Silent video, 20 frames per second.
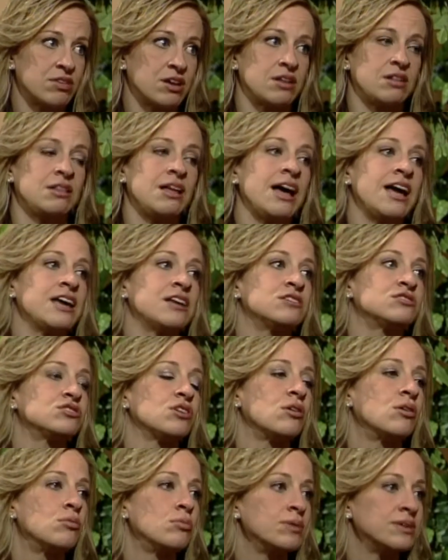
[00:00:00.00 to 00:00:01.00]
the client is
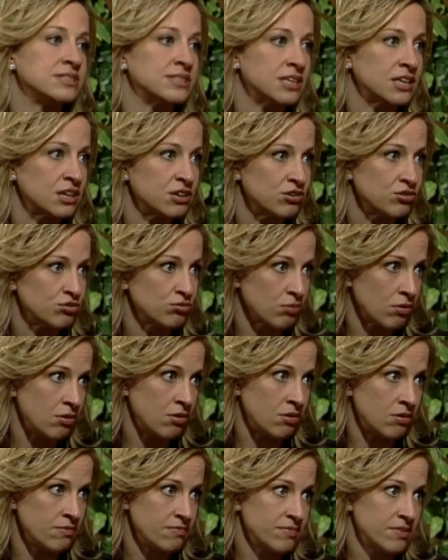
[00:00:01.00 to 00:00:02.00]
always in
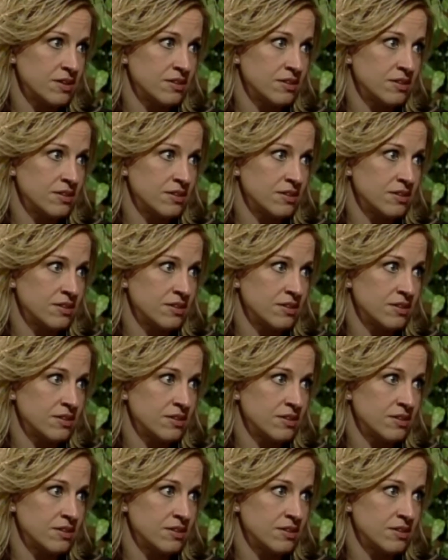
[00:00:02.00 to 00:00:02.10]
control.